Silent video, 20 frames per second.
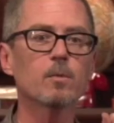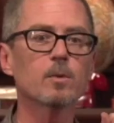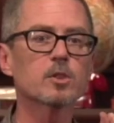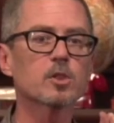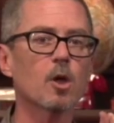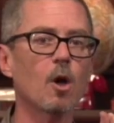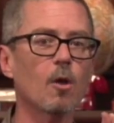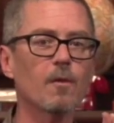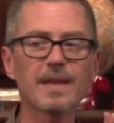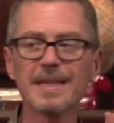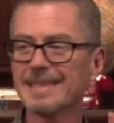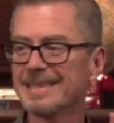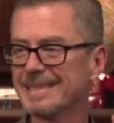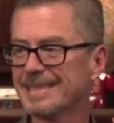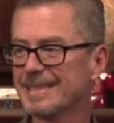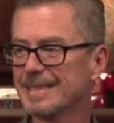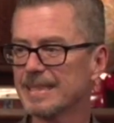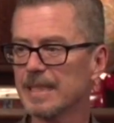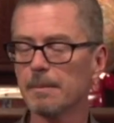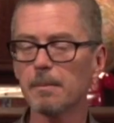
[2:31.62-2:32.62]
was called the
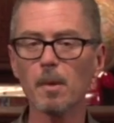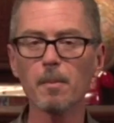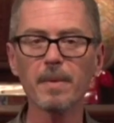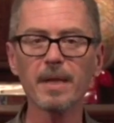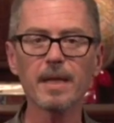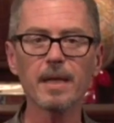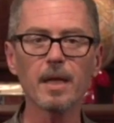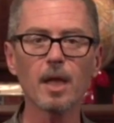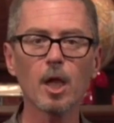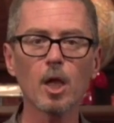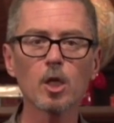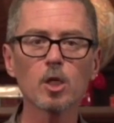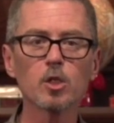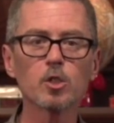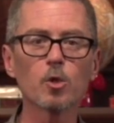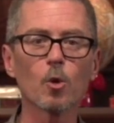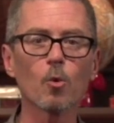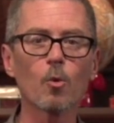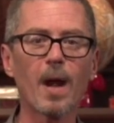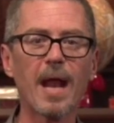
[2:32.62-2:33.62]

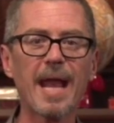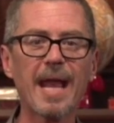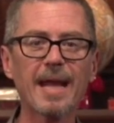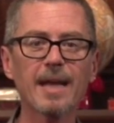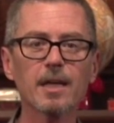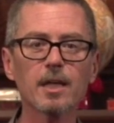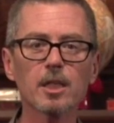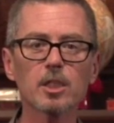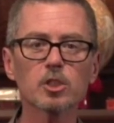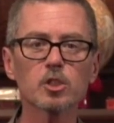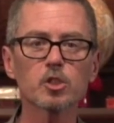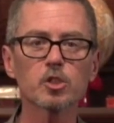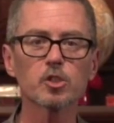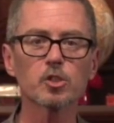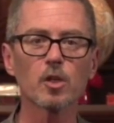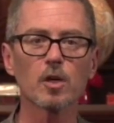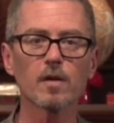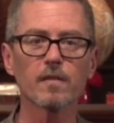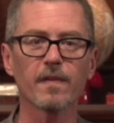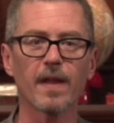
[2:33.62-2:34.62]
Zimmerman-Duran
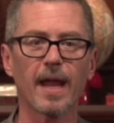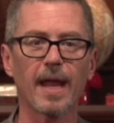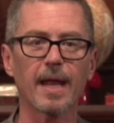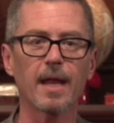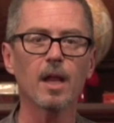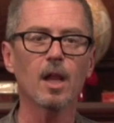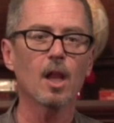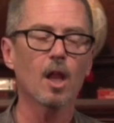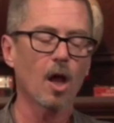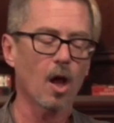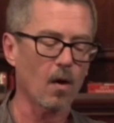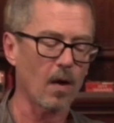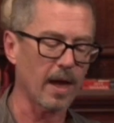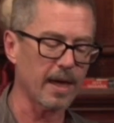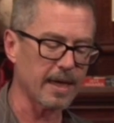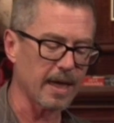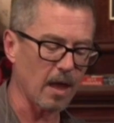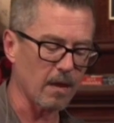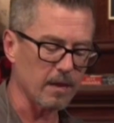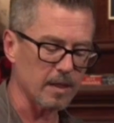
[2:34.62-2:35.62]
survey. All
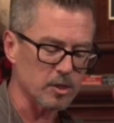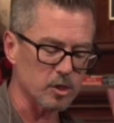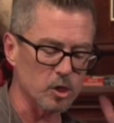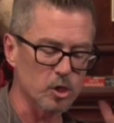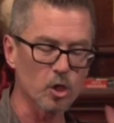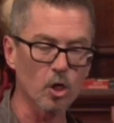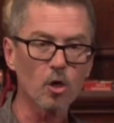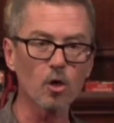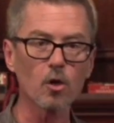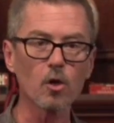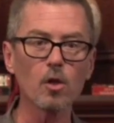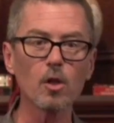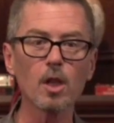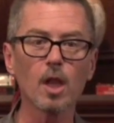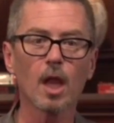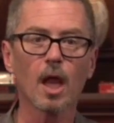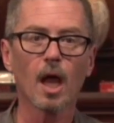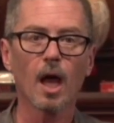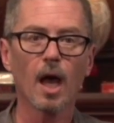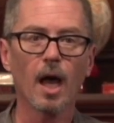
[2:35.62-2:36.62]
right, now this girl,
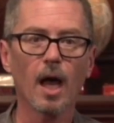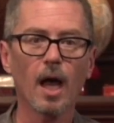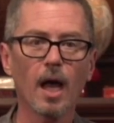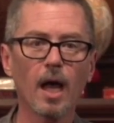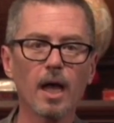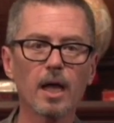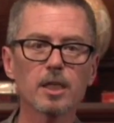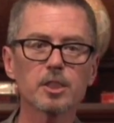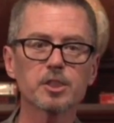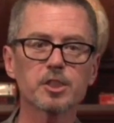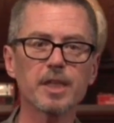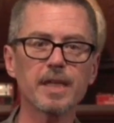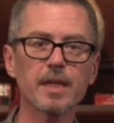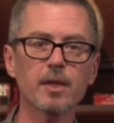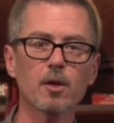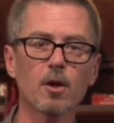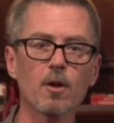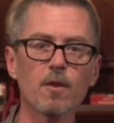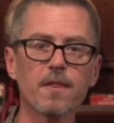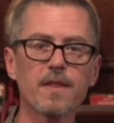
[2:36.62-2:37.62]
she
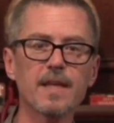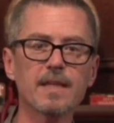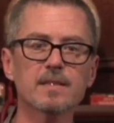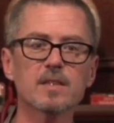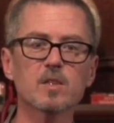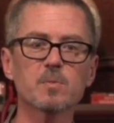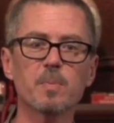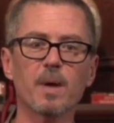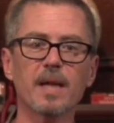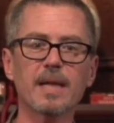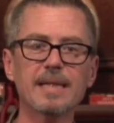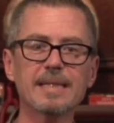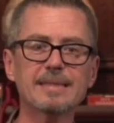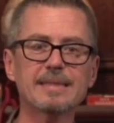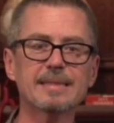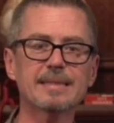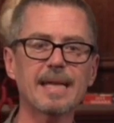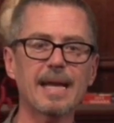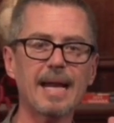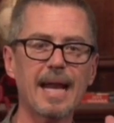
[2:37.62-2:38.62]
and her thesis buddy
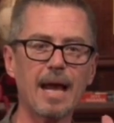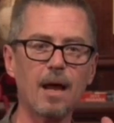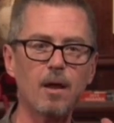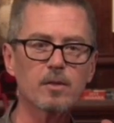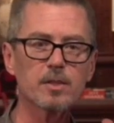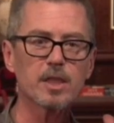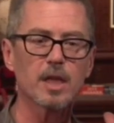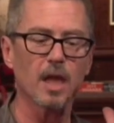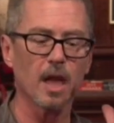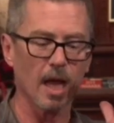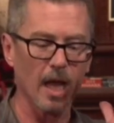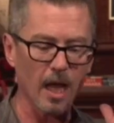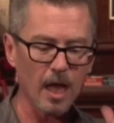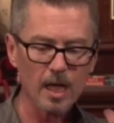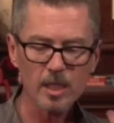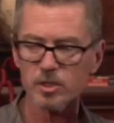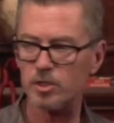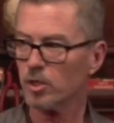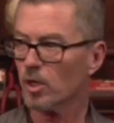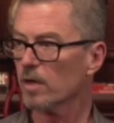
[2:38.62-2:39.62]
set out
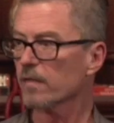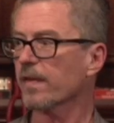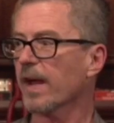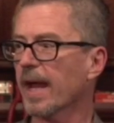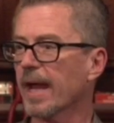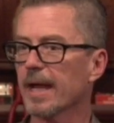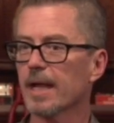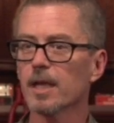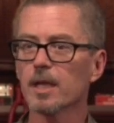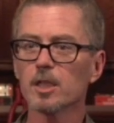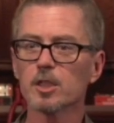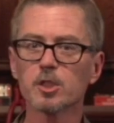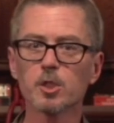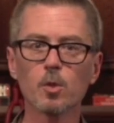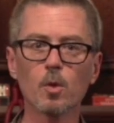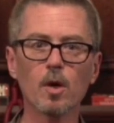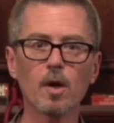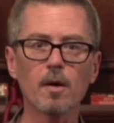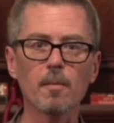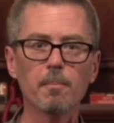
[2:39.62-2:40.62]
a survey
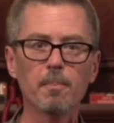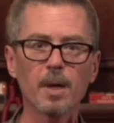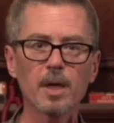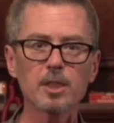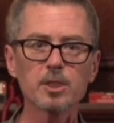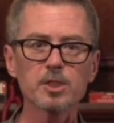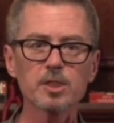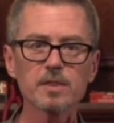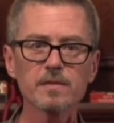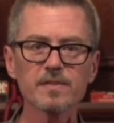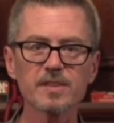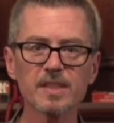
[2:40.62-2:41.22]
to a bunch of